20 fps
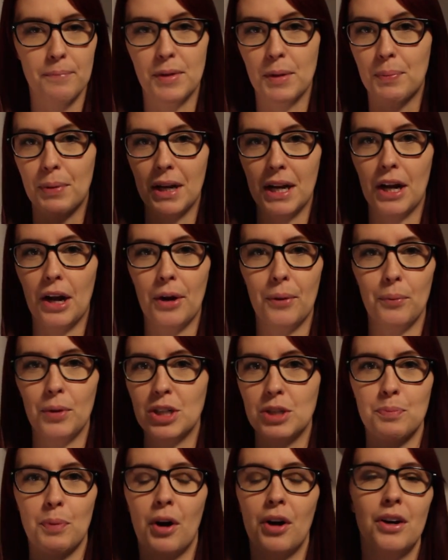Depending on
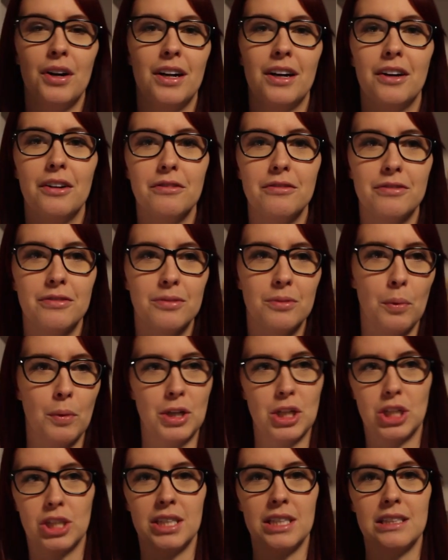which part of
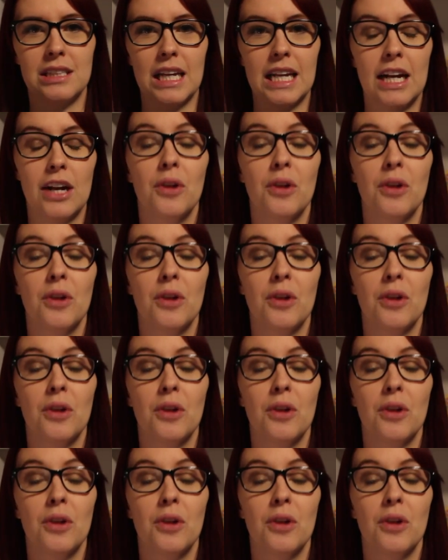which season.